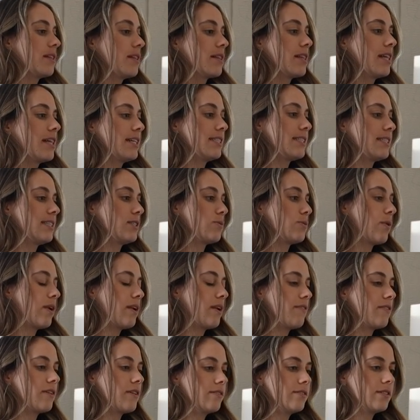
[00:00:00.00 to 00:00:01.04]
This is one
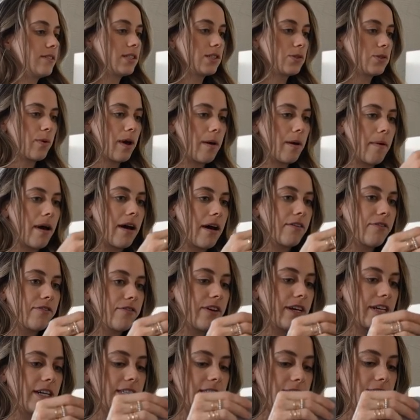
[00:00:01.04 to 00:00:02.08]
of those swim
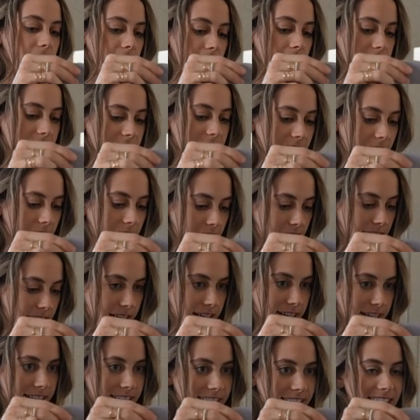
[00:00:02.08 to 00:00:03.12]
outfits that's like
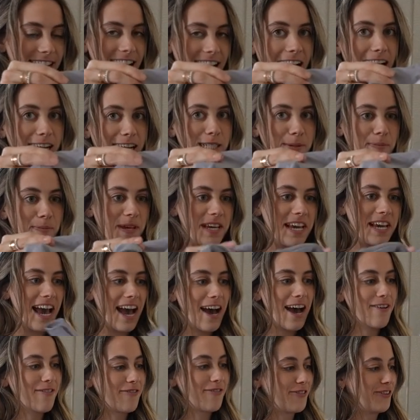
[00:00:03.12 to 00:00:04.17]

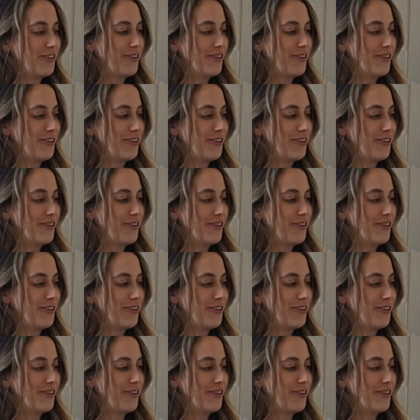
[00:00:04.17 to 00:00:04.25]
SPF.